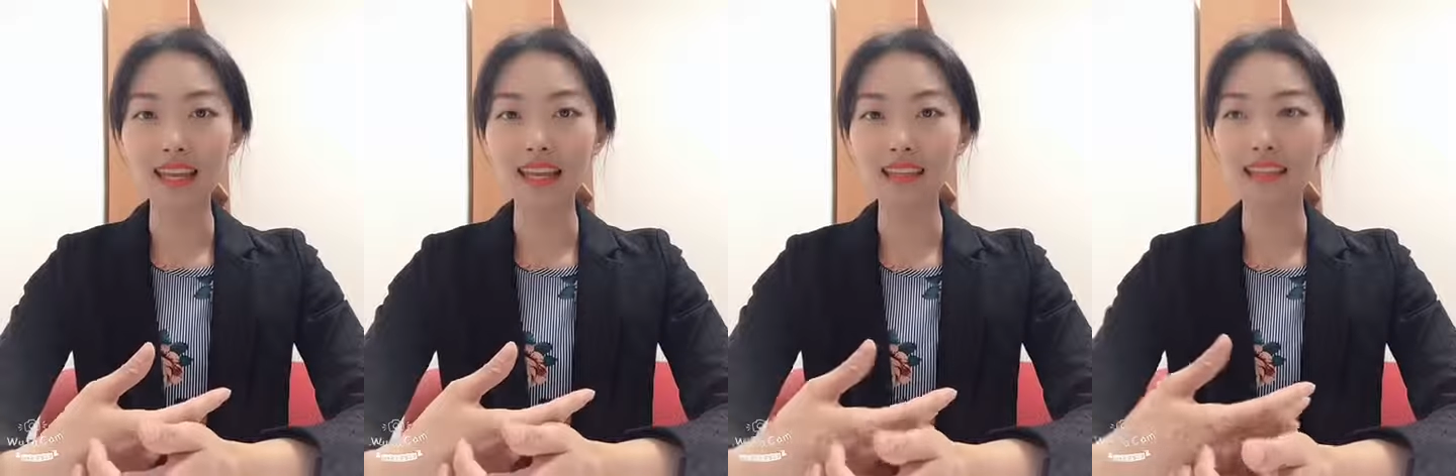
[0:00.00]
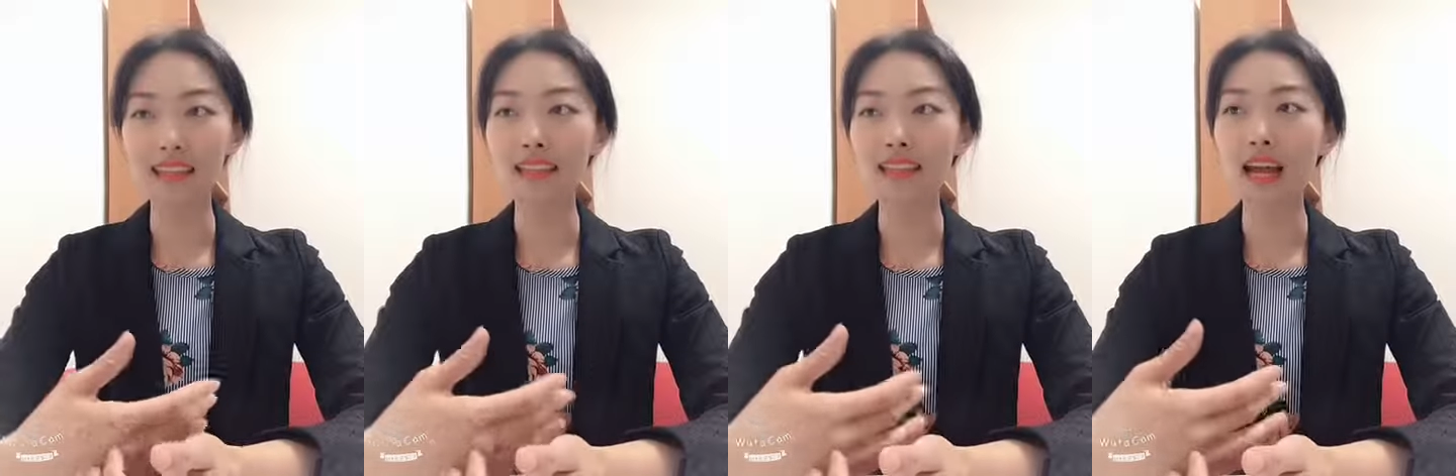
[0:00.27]
it
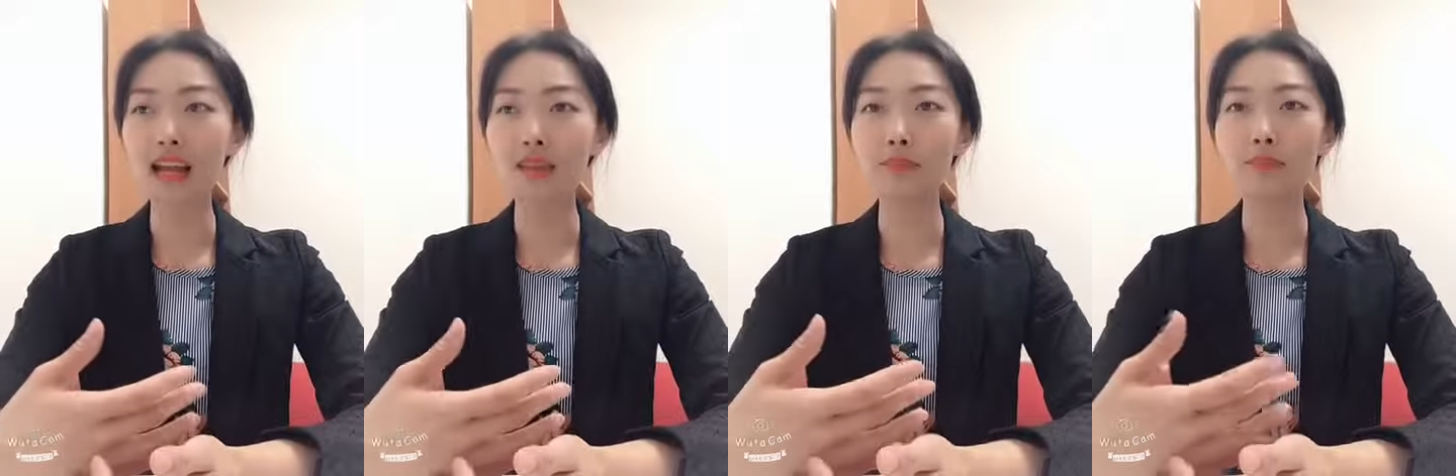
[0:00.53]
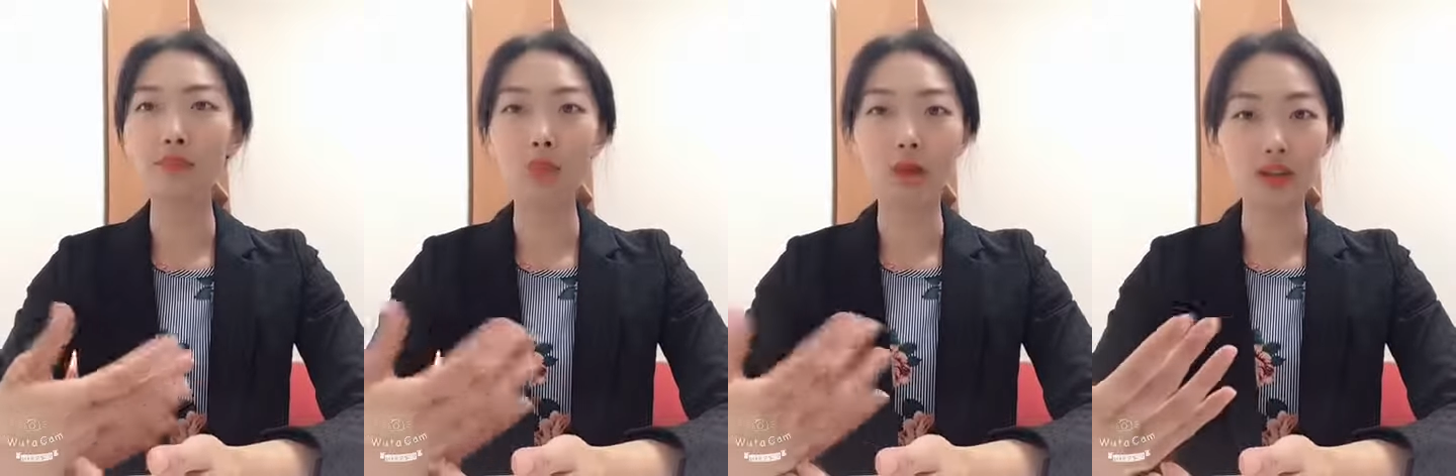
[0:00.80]
is a type
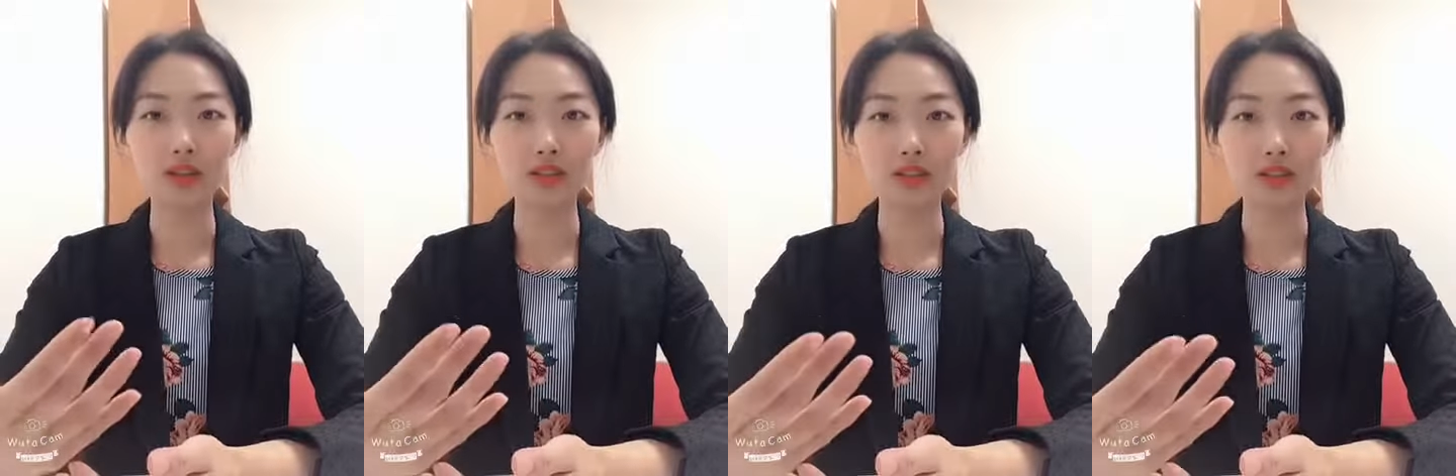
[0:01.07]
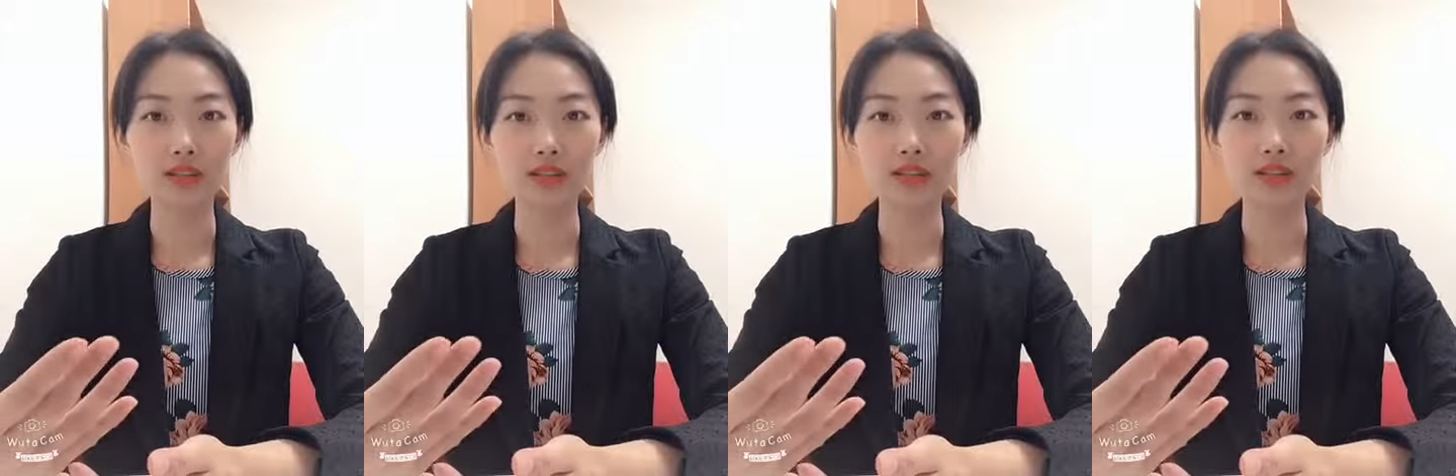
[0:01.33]
of
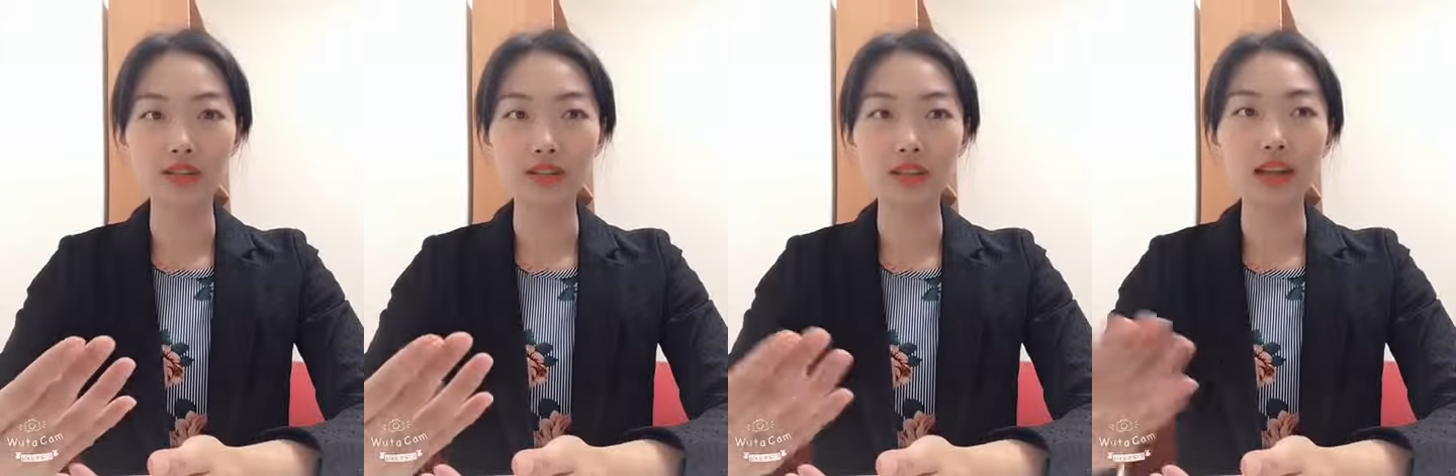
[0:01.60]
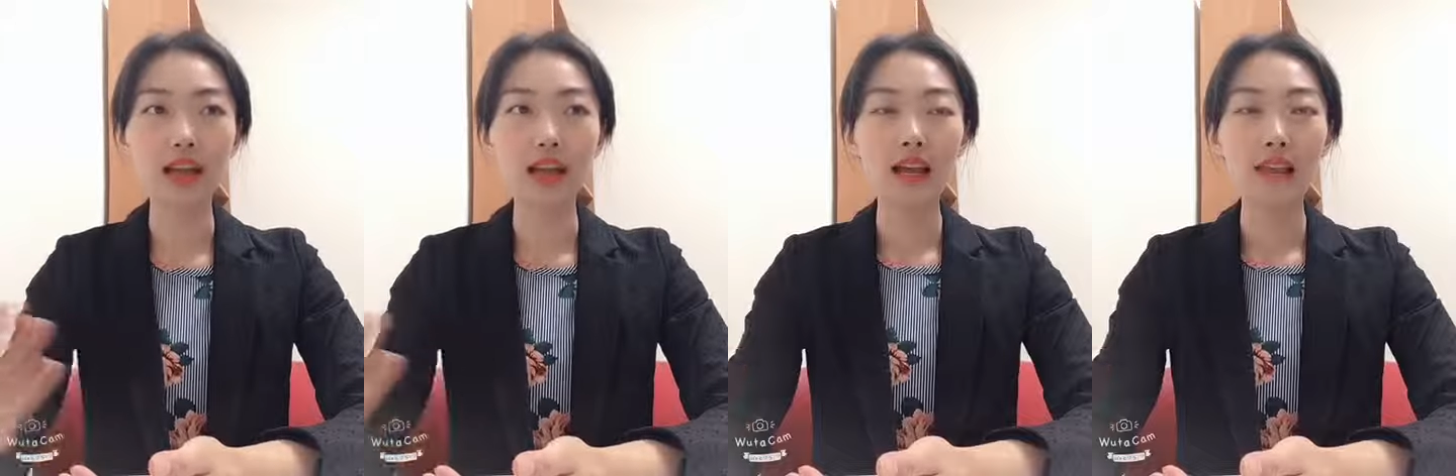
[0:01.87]
questions
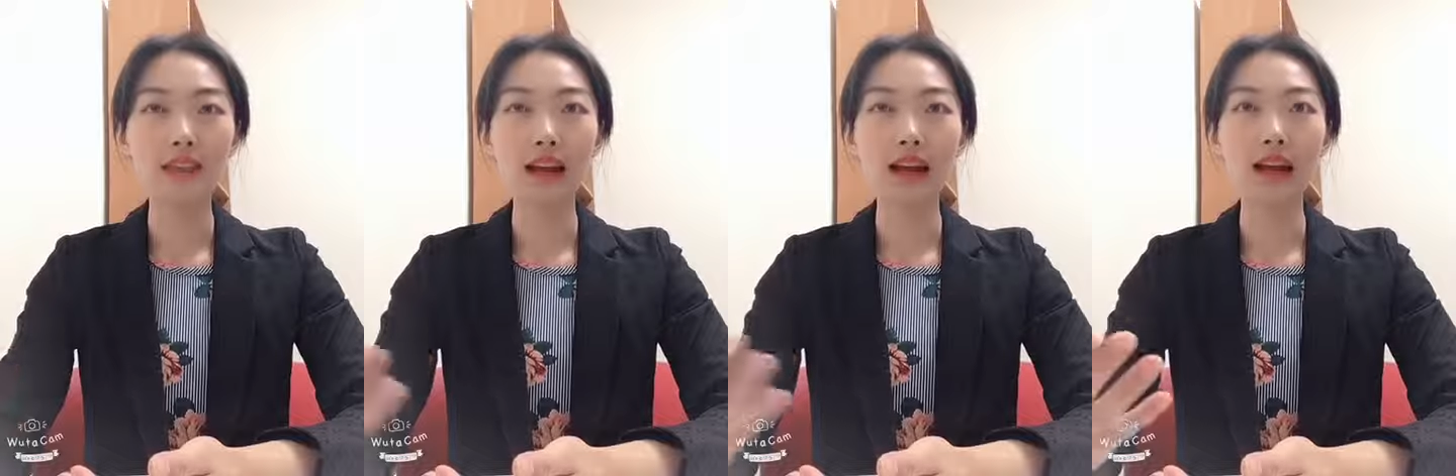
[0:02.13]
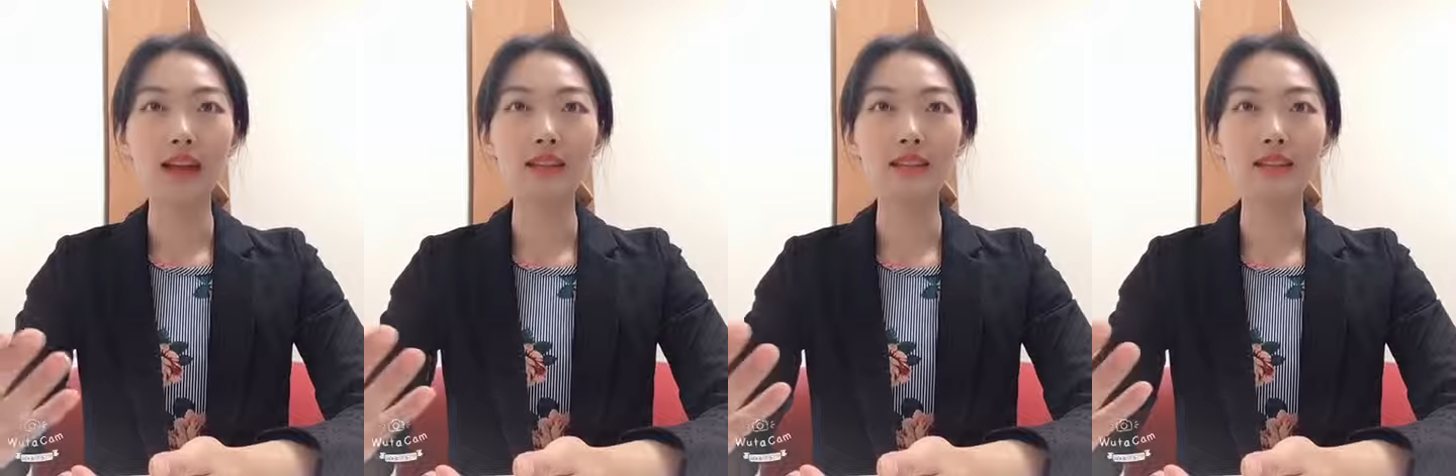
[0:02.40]

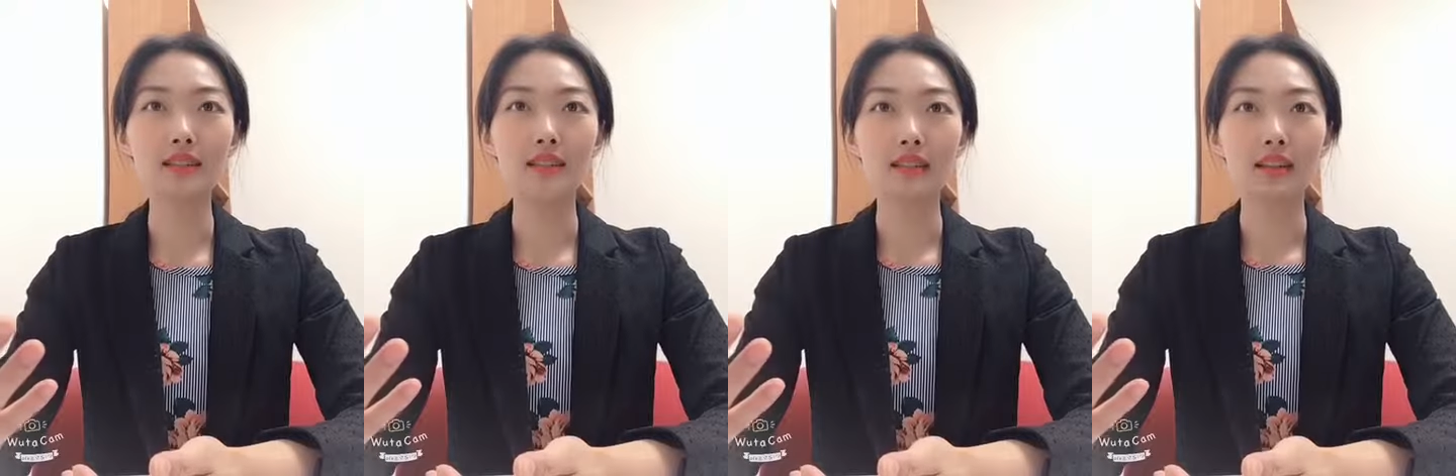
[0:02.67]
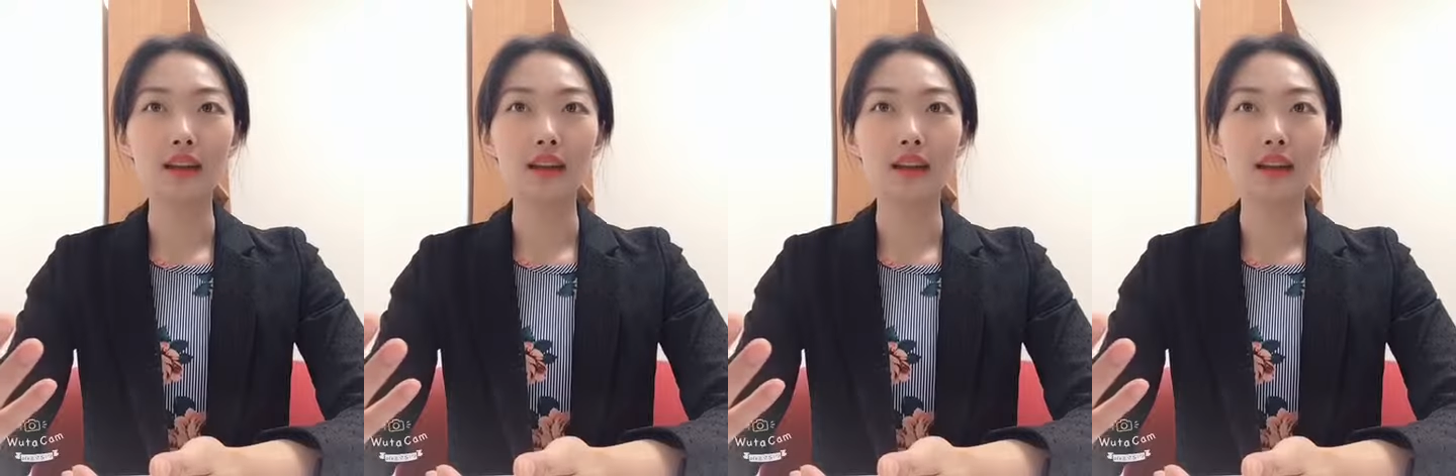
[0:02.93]
that